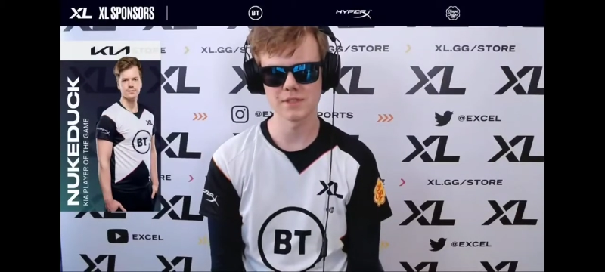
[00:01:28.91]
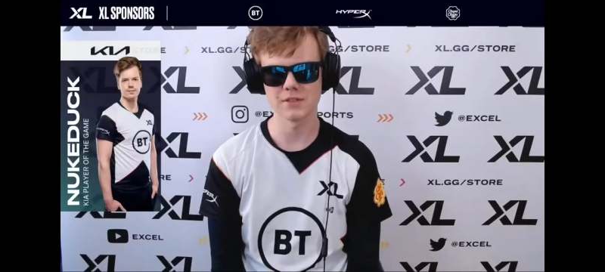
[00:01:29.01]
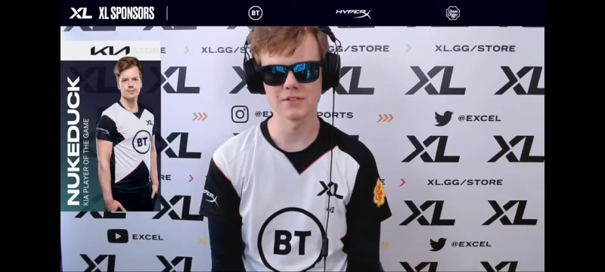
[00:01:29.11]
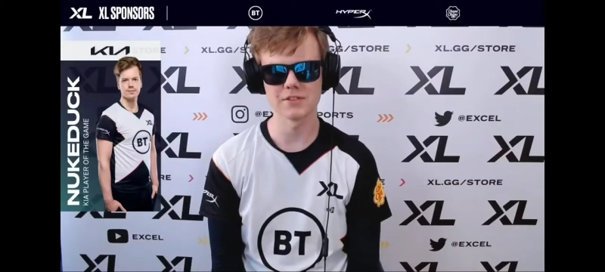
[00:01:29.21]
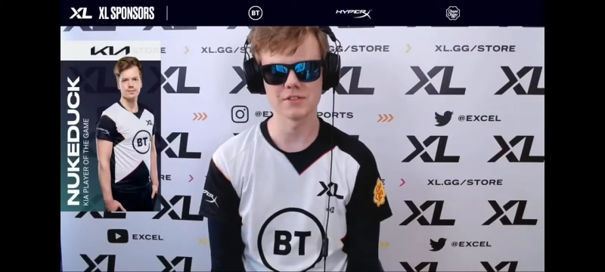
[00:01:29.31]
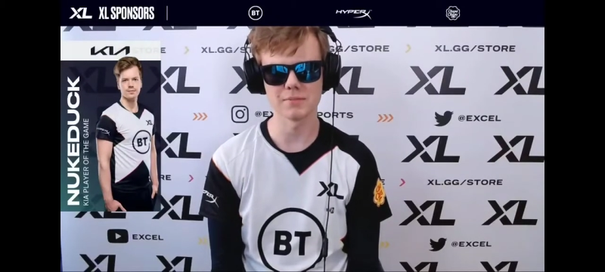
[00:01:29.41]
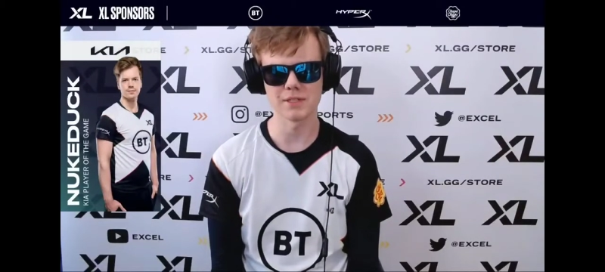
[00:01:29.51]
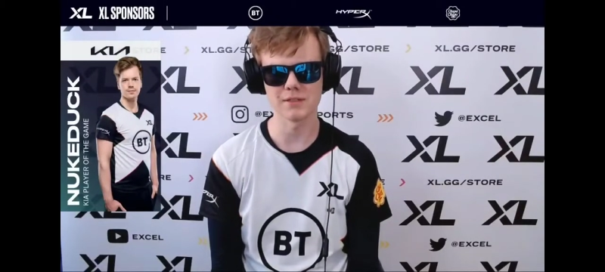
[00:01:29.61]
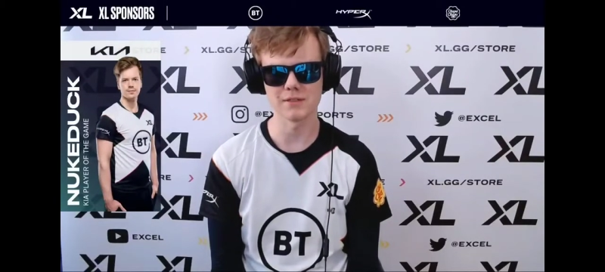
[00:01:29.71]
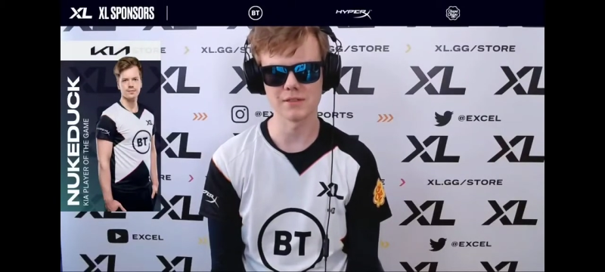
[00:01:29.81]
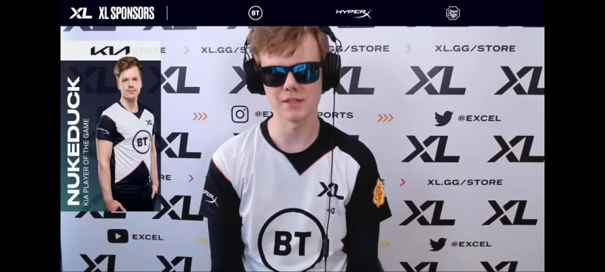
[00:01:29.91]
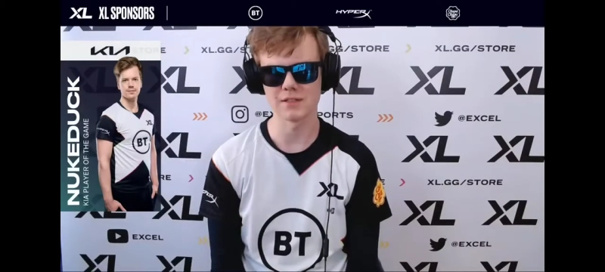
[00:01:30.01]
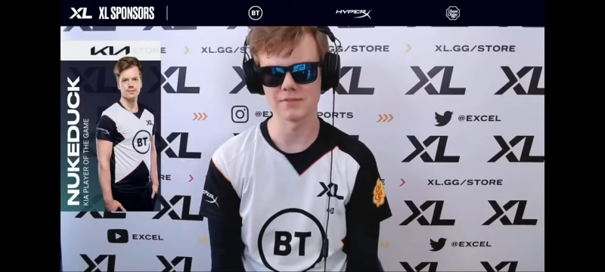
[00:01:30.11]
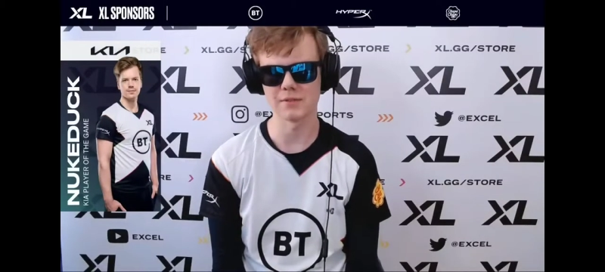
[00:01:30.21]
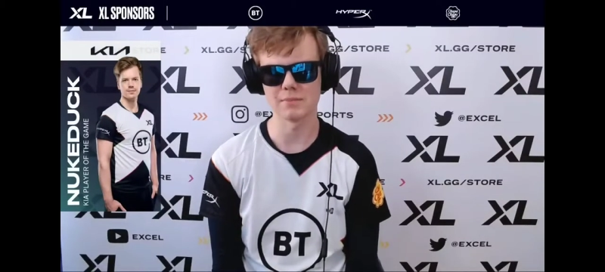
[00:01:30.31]
consistent player and
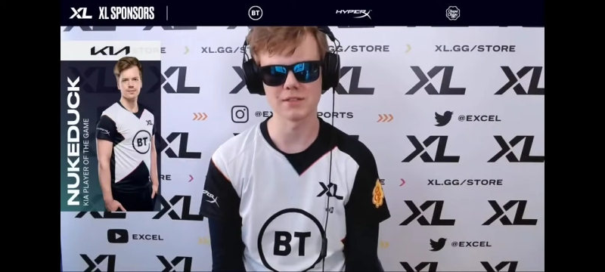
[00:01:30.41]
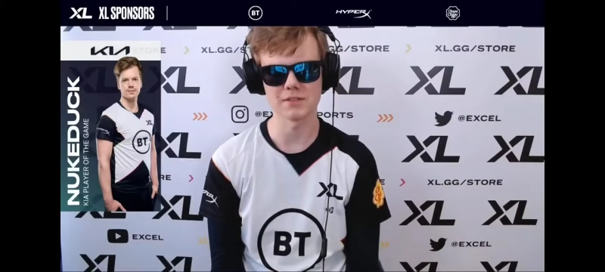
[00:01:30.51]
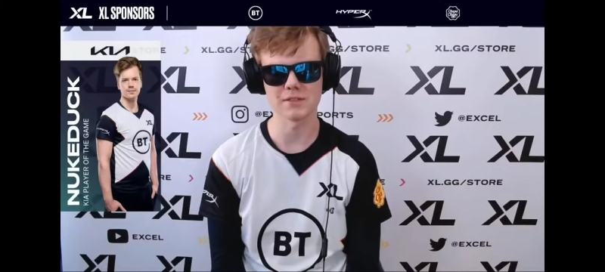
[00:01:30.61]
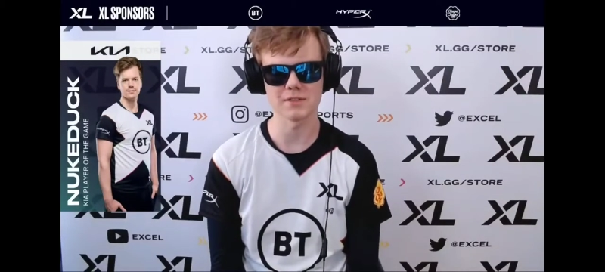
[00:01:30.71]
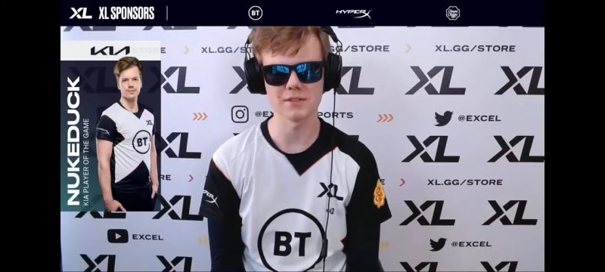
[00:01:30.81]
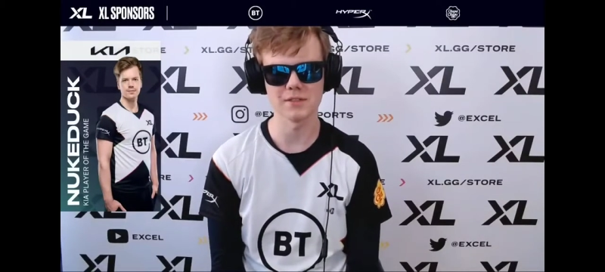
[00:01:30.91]
he's very passionate.